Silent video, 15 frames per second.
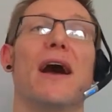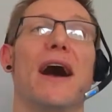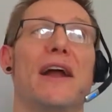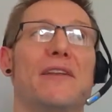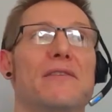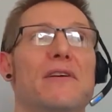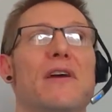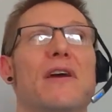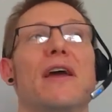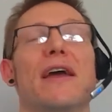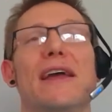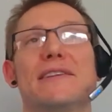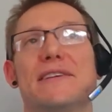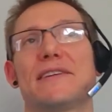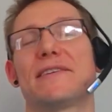and
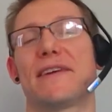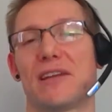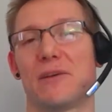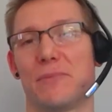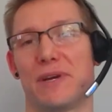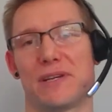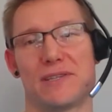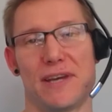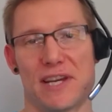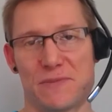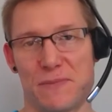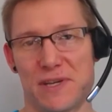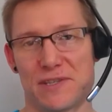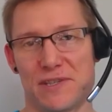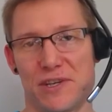it's either going to be a
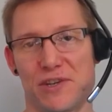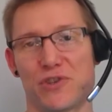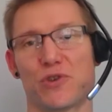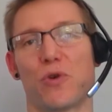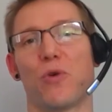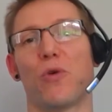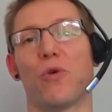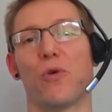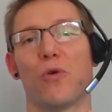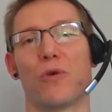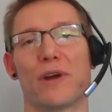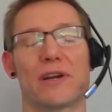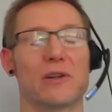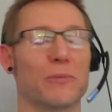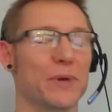text message
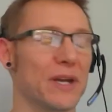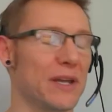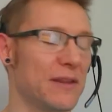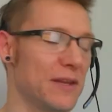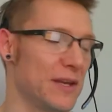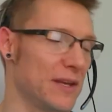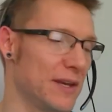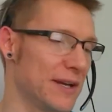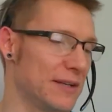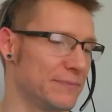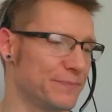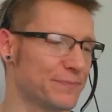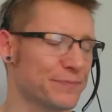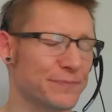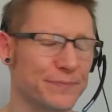or it'll be the
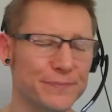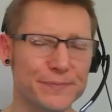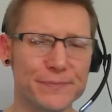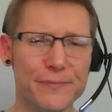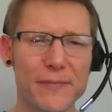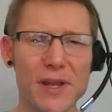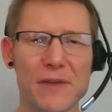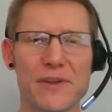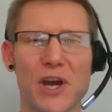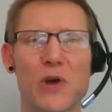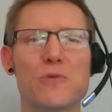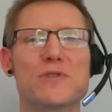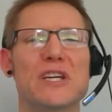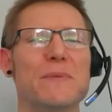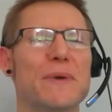um, the
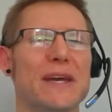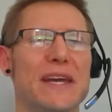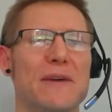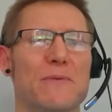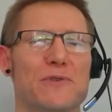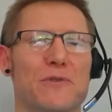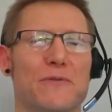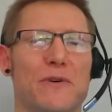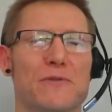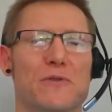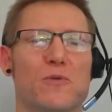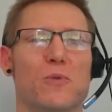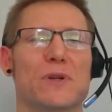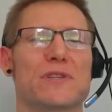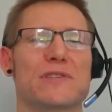OTP, what's referred to
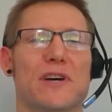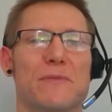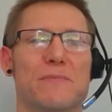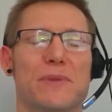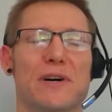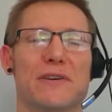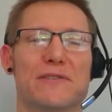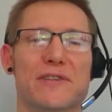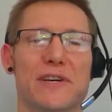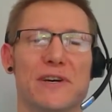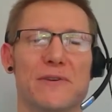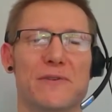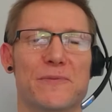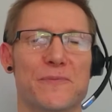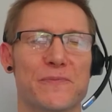as one-time
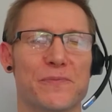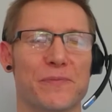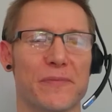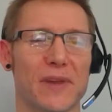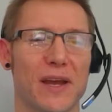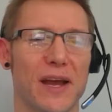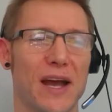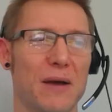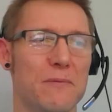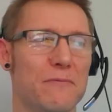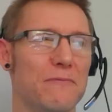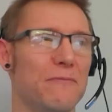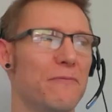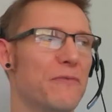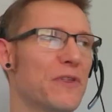passcode. Yeah. And
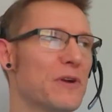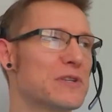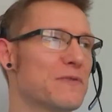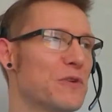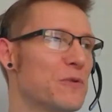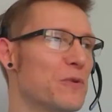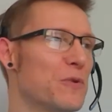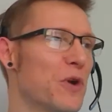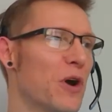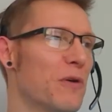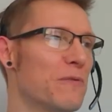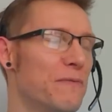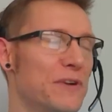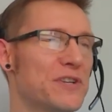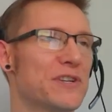for those of you who
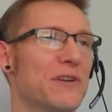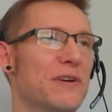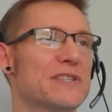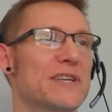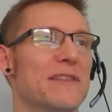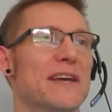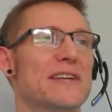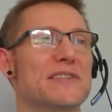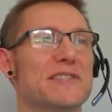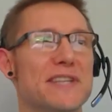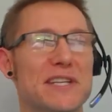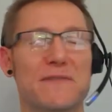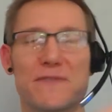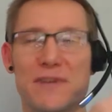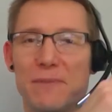can't visualize that, that's the
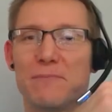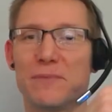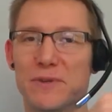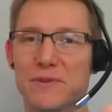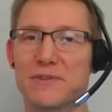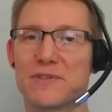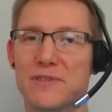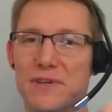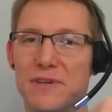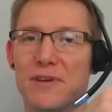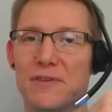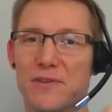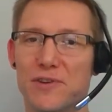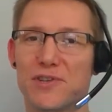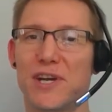set of numbers
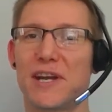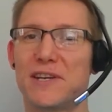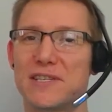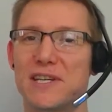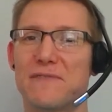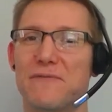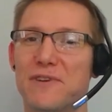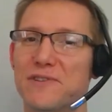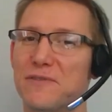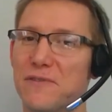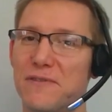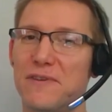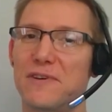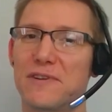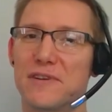that changes every sort of
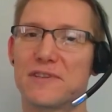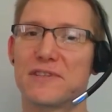30